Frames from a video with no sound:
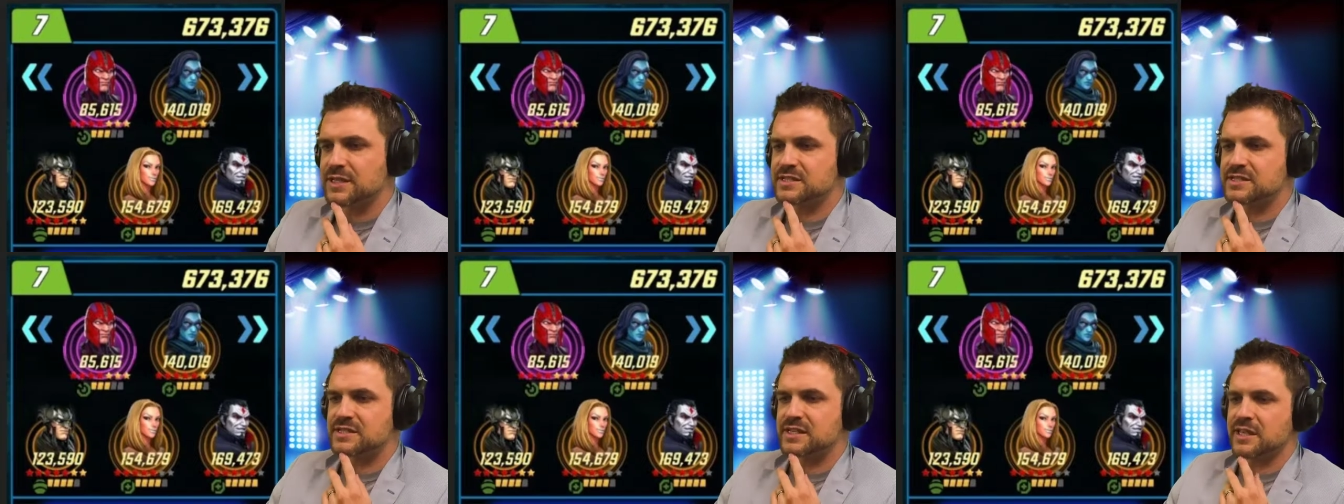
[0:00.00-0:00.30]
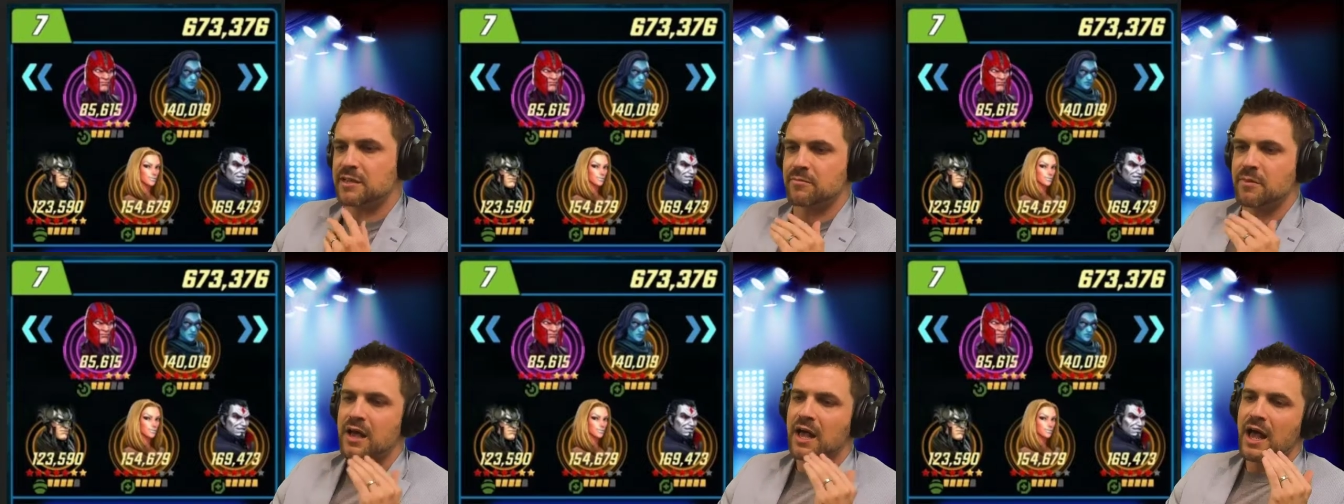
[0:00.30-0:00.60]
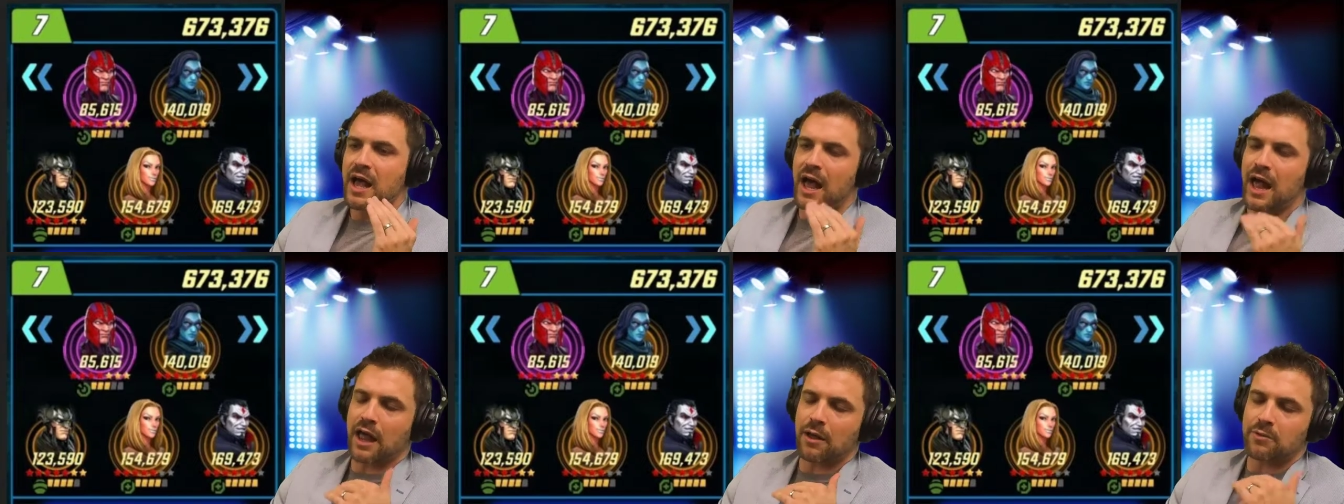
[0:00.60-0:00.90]
team.
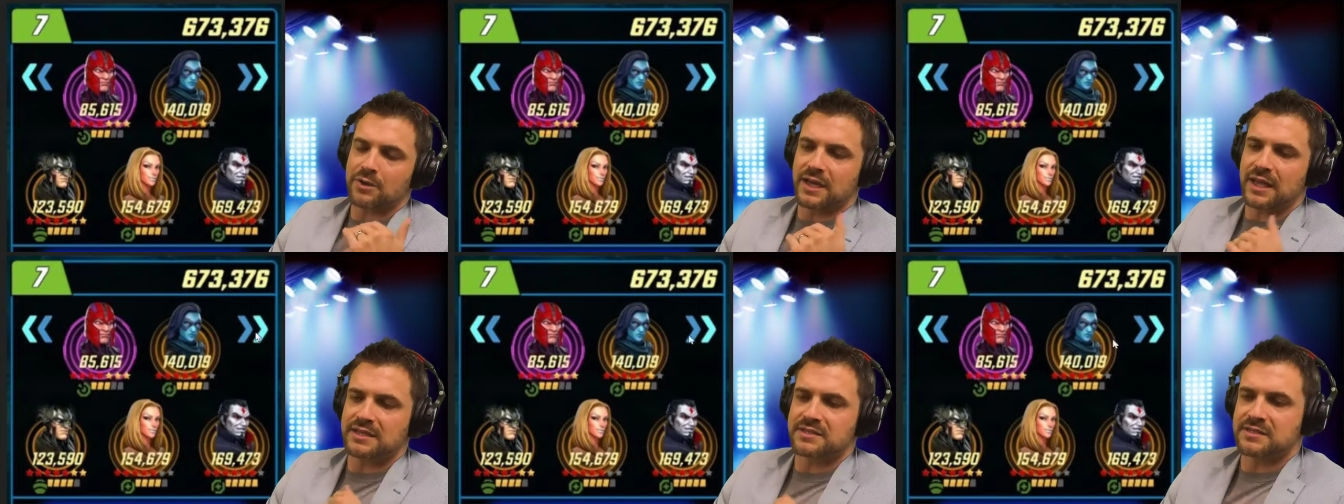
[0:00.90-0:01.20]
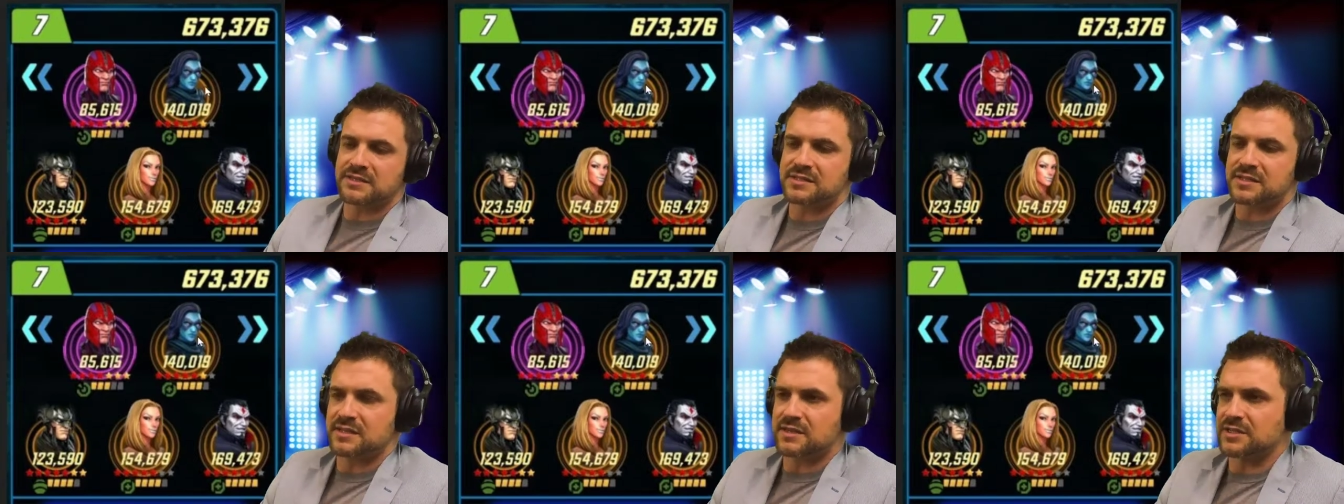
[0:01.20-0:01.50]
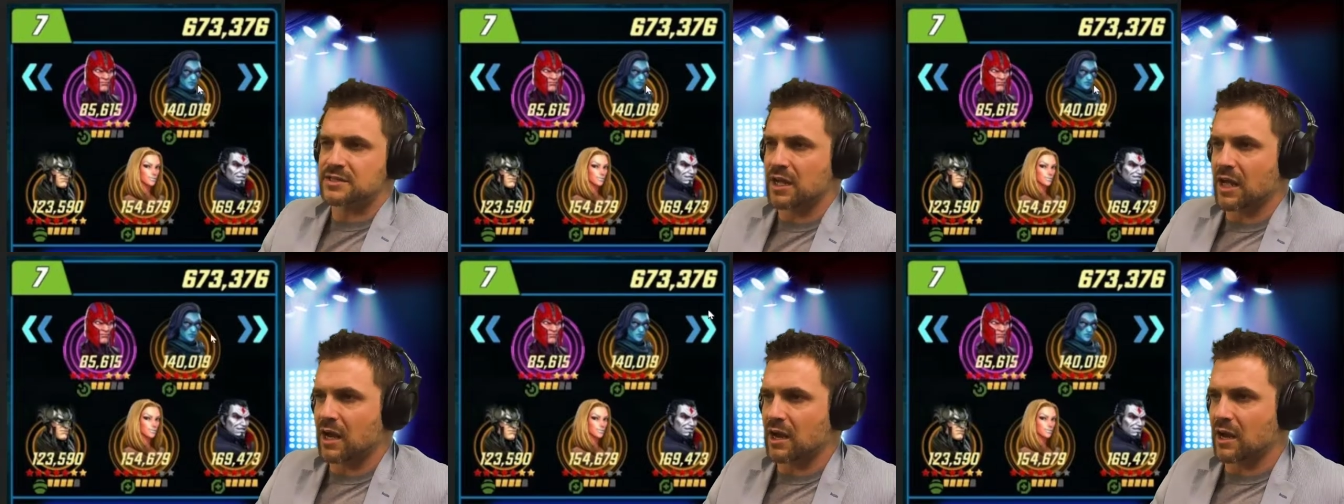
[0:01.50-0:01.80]
I would like to see the
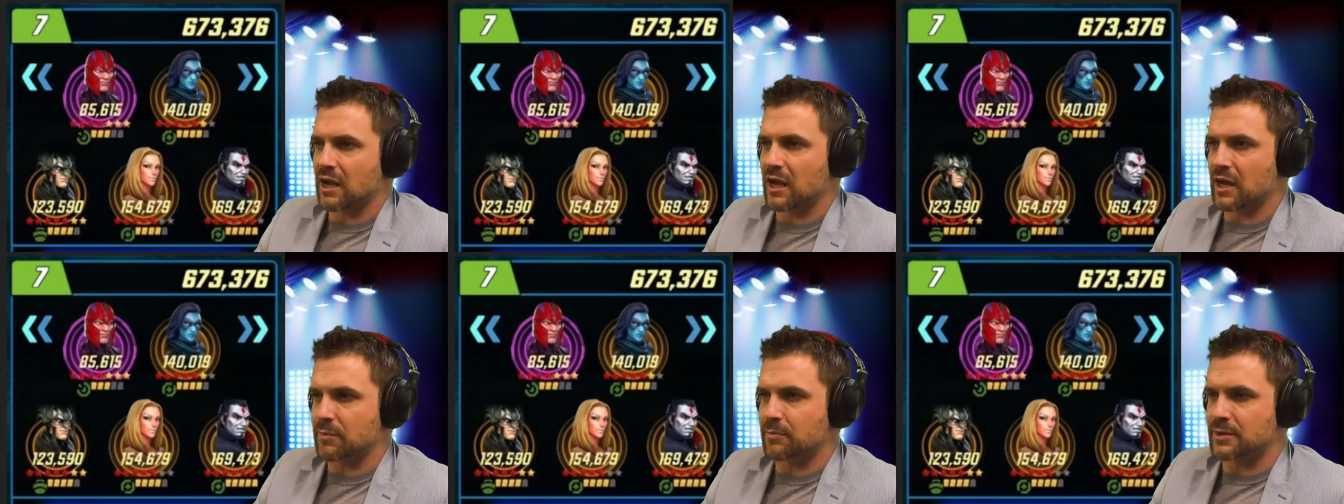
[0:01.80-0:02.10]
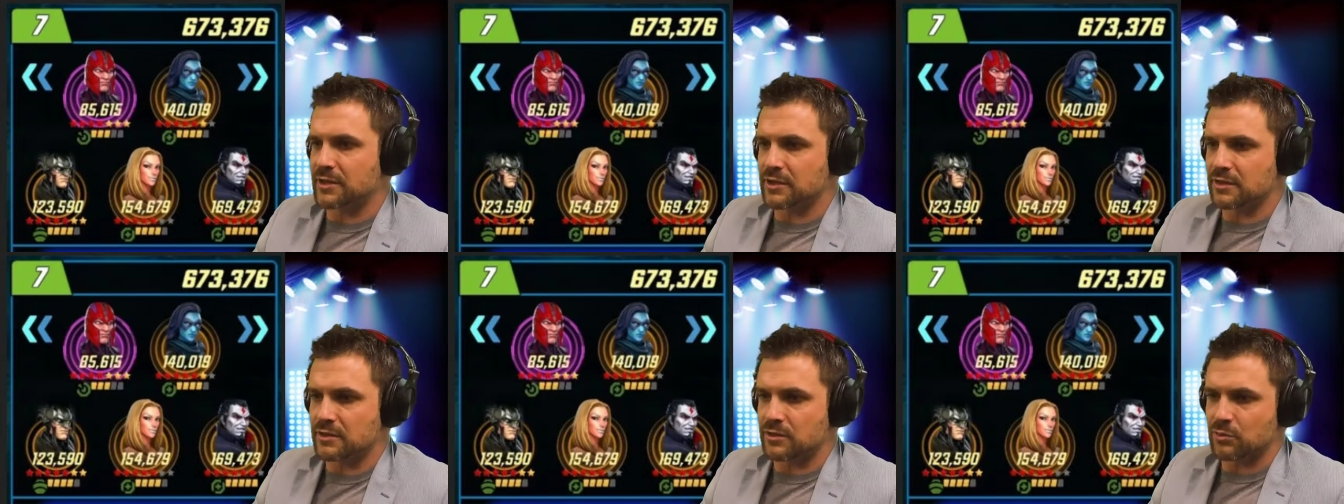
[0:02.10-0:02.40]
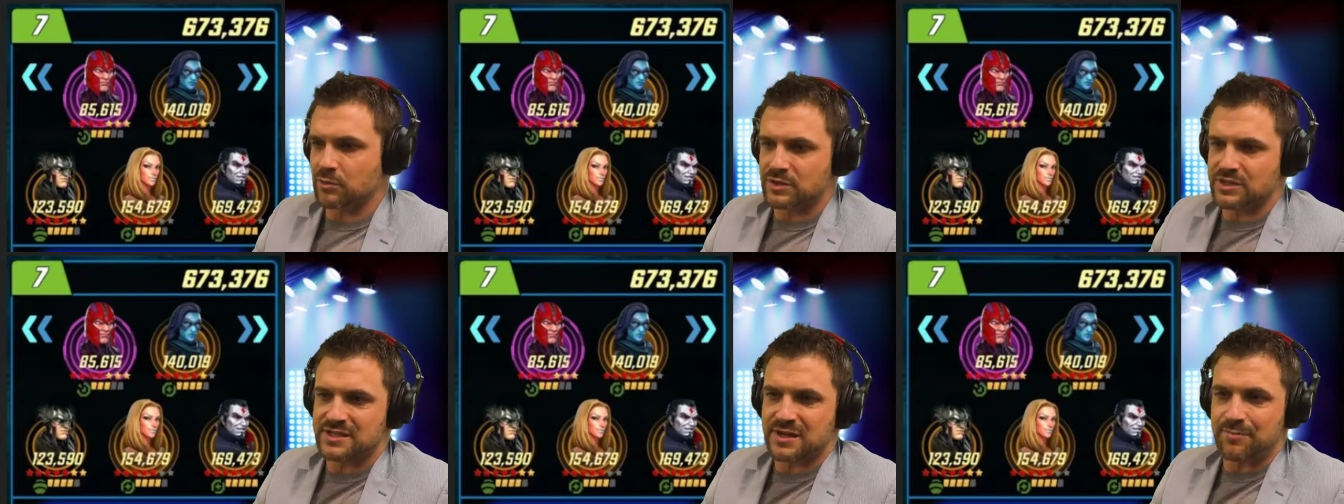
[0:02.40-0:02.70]
Doc Ock build
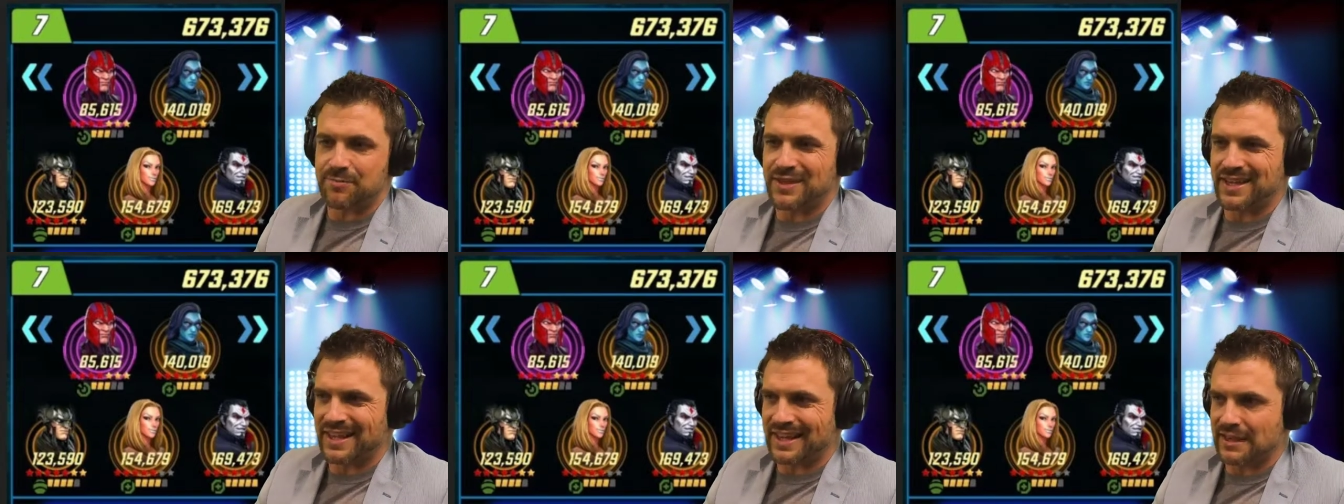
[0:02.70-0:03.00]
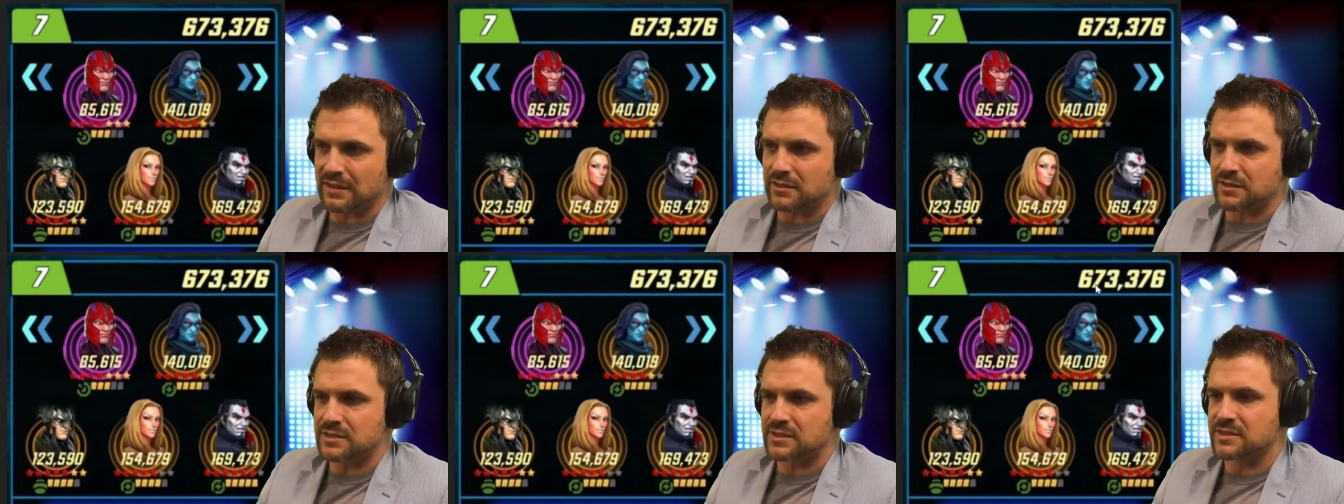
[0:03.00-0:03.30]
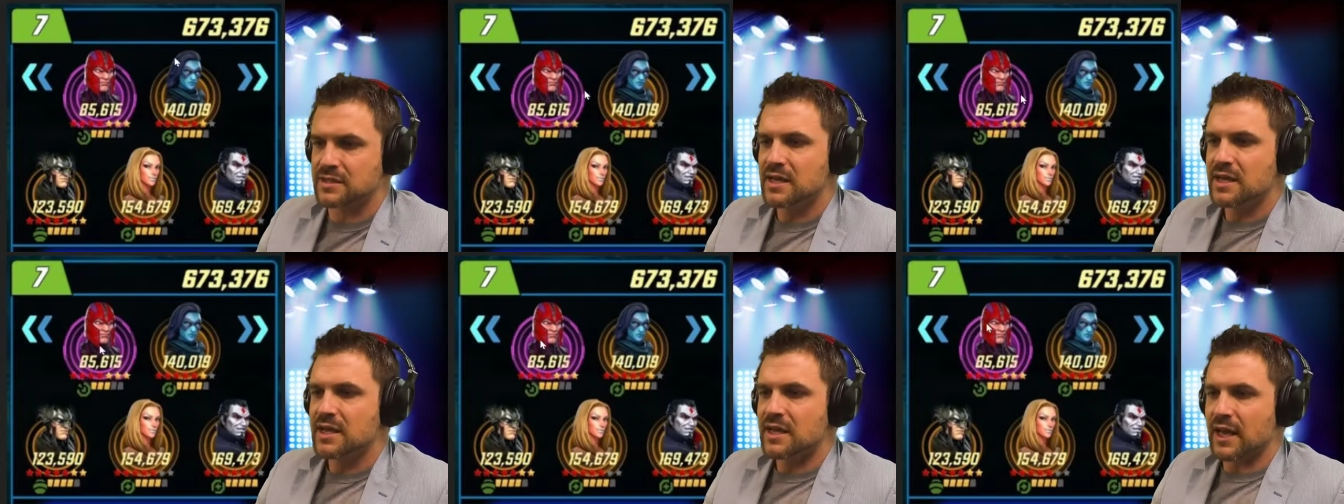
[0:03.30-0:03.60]
or something else,